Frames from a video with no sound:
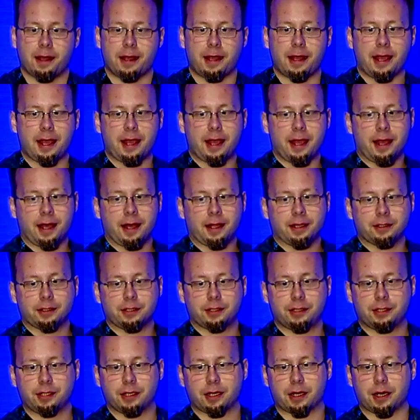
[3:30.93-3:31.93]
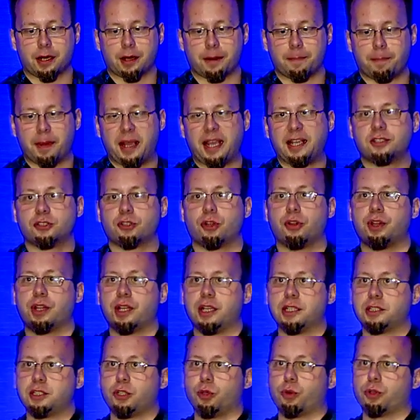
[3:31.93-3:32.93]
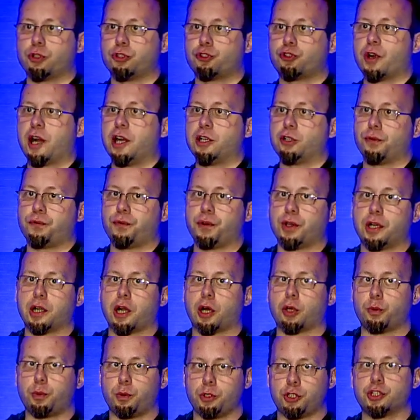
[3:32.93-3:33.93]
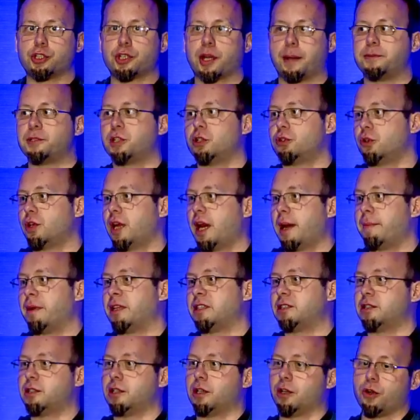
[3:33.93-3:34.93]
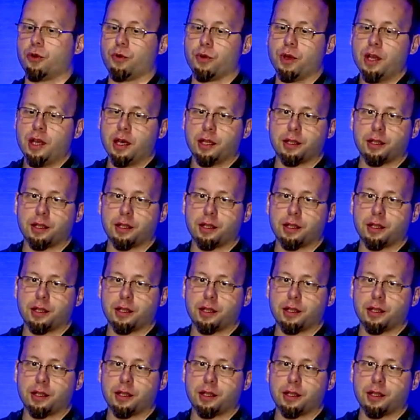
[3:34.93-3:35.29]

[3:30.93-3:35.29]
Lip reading: and based on this, you can try to figure out which scripts in your game are slow.